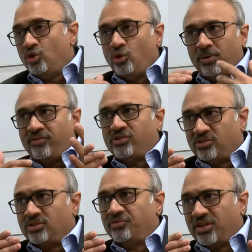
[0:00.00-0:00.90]
You pay for the
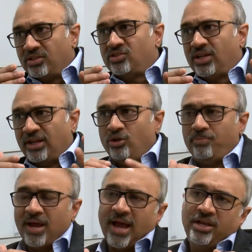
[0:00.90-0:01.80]
certificates, and you
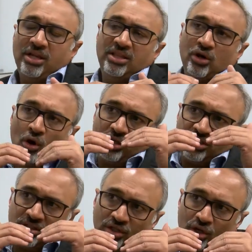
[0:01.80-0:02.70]
pay, and the
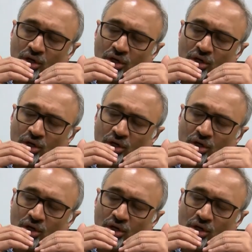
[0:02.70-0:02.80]
content.